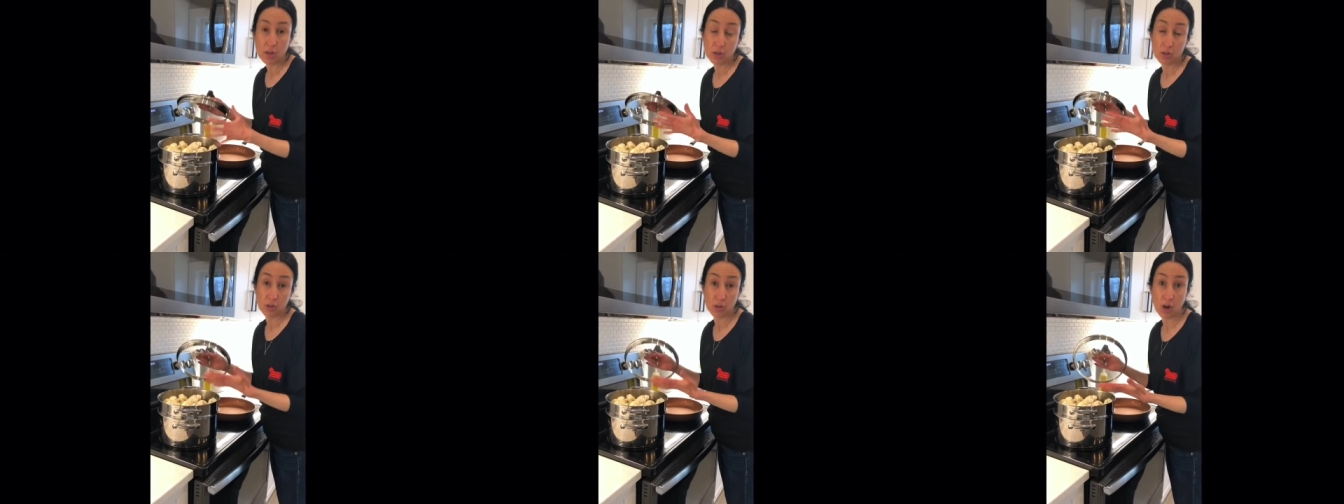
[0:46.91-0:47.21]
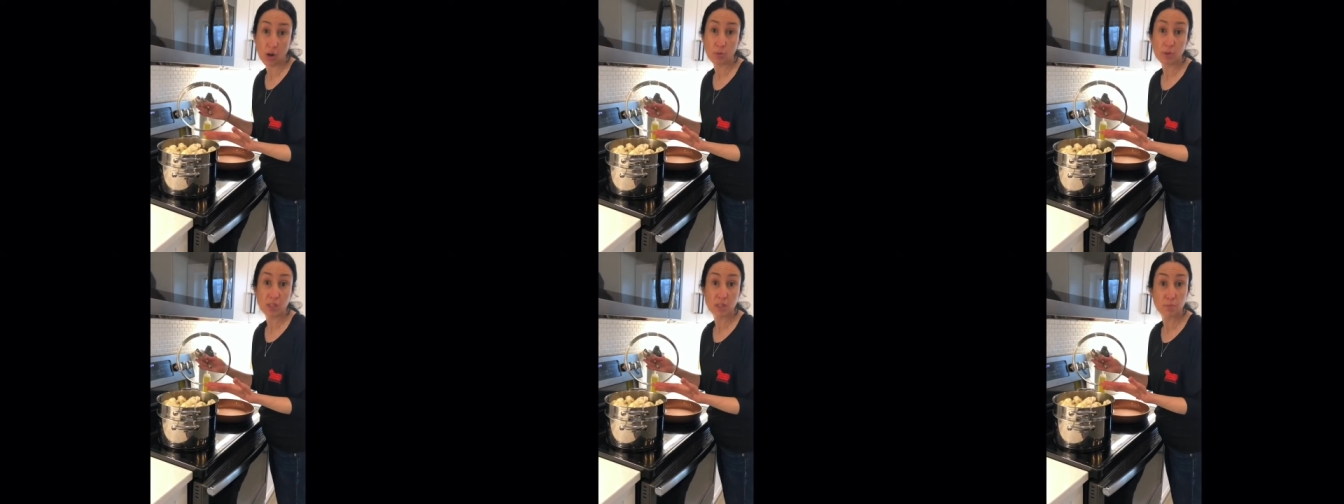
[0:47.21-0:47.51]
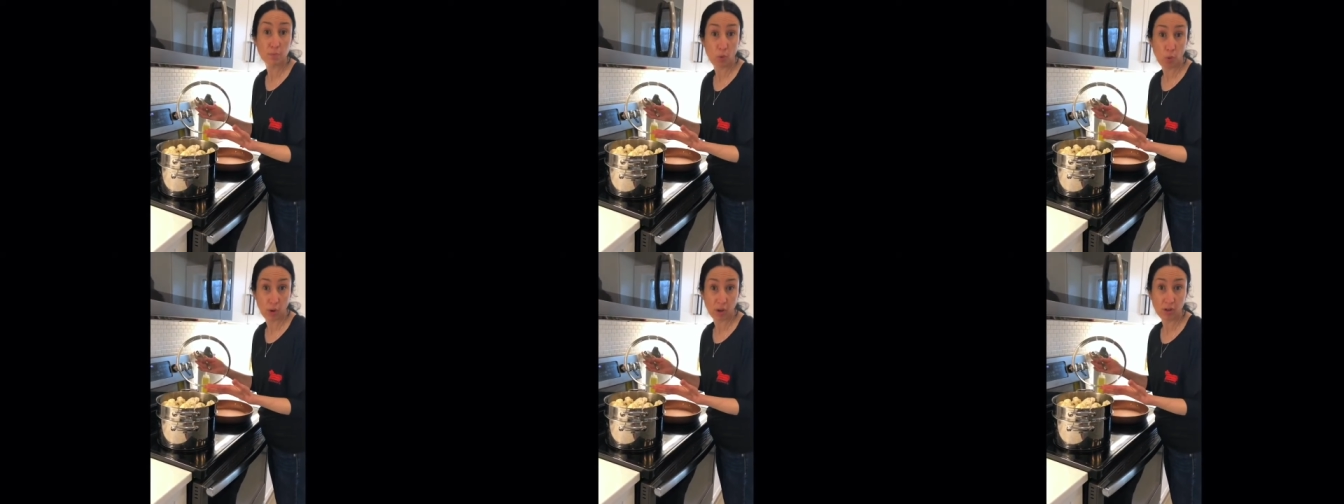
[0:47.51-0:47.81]
you could always
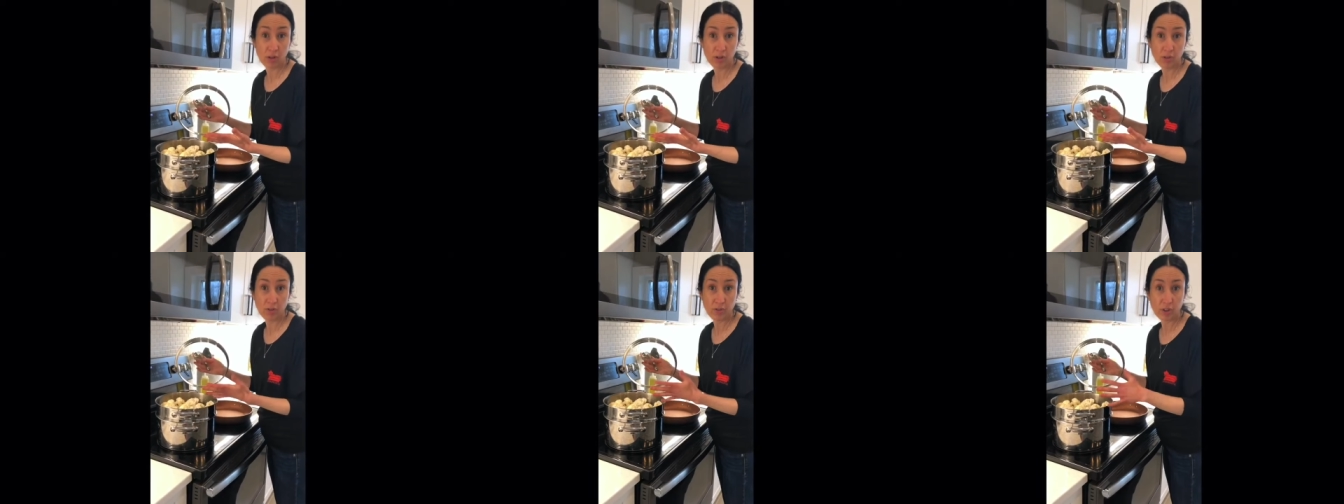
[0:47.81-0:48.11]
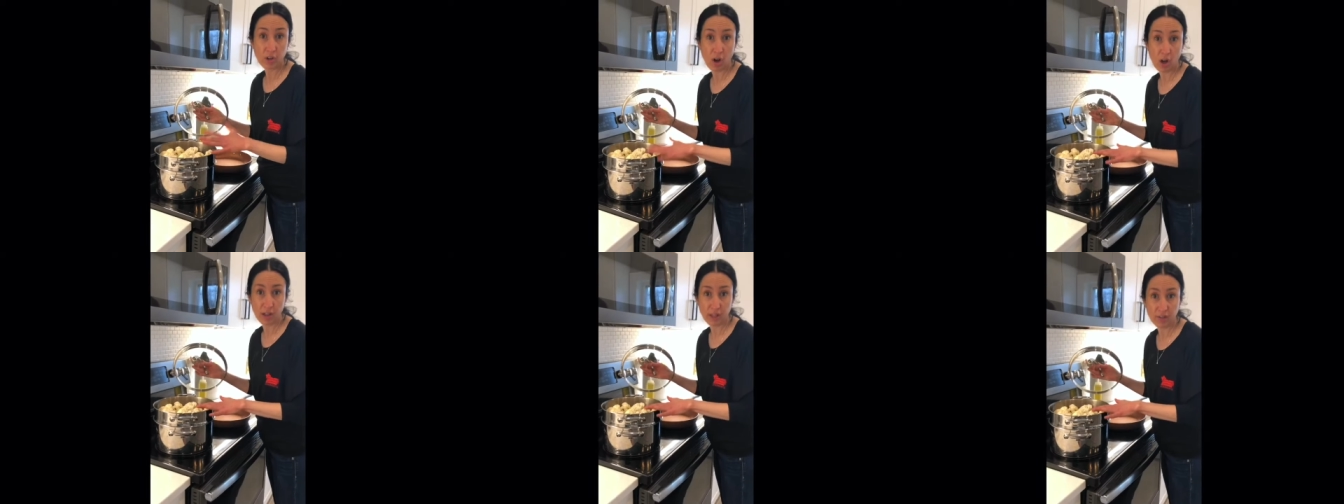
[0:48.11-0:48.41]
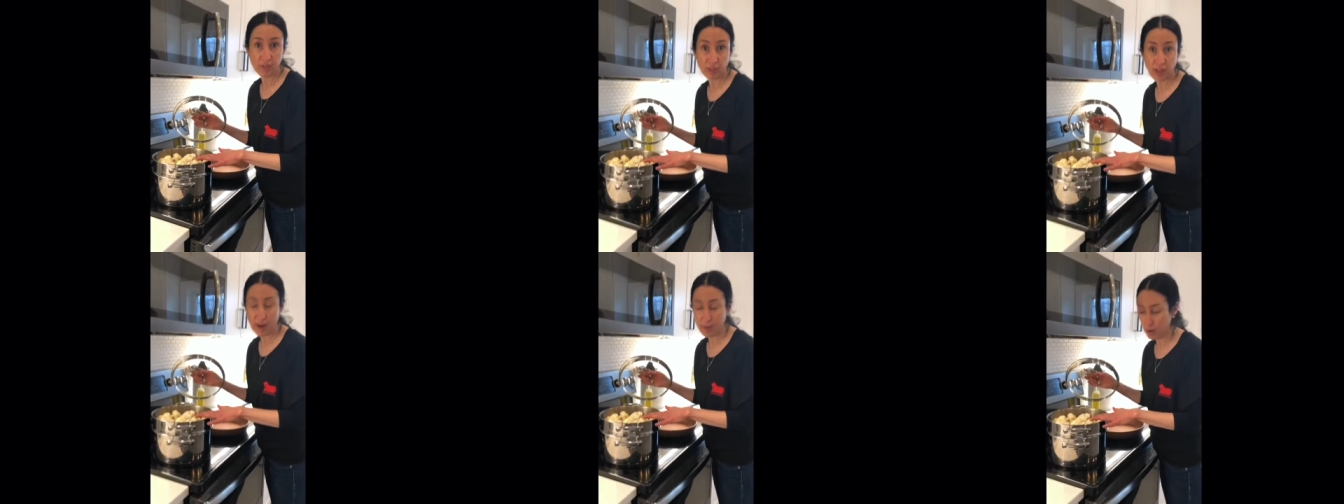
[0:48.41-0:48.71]
boil the
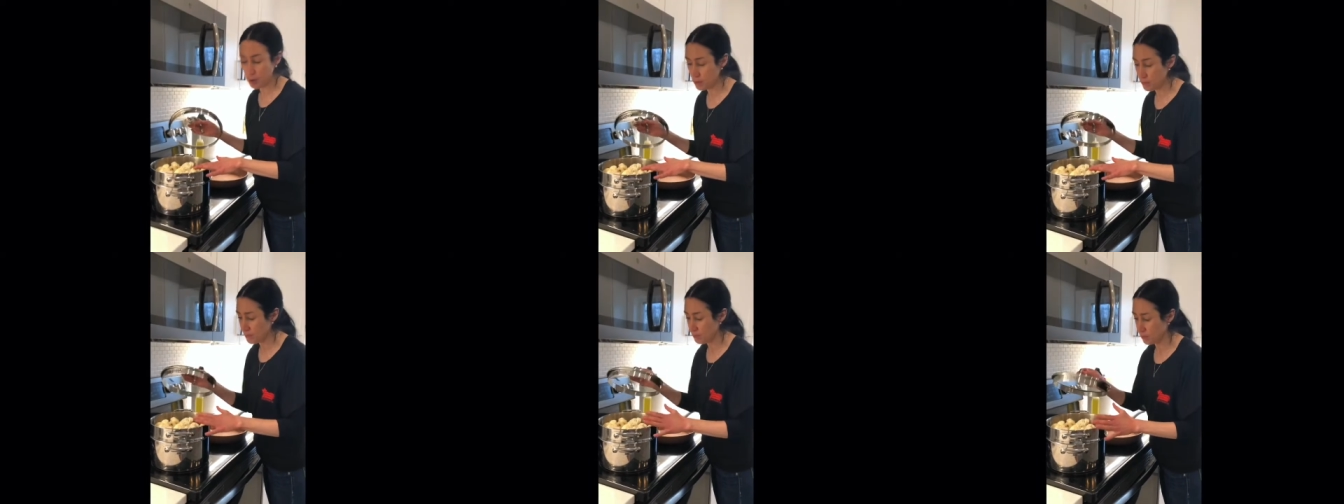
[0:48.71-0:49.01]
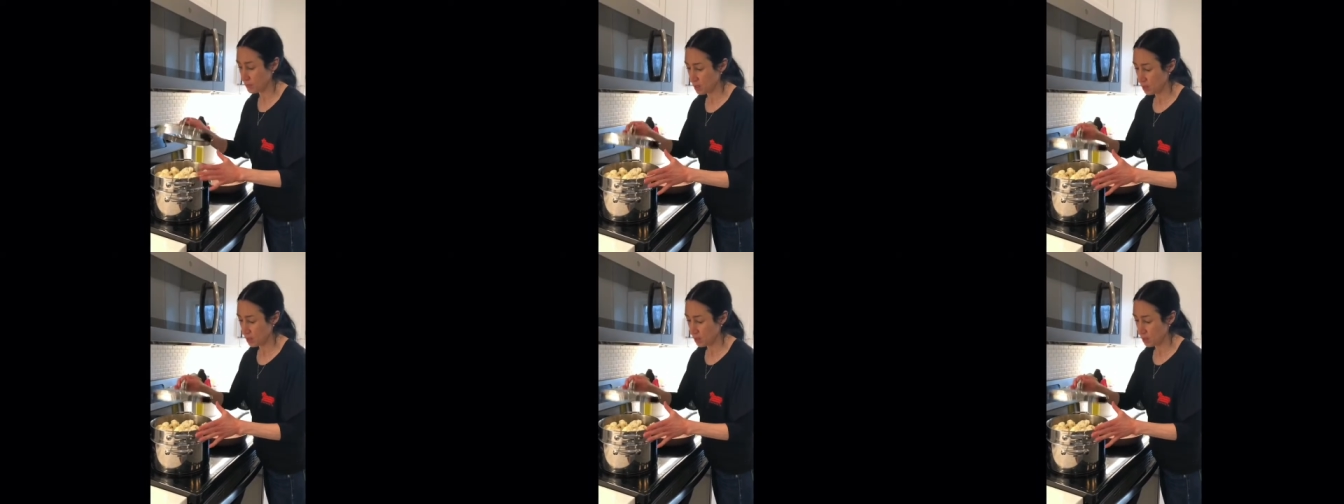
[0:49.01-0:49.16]
cauliflower.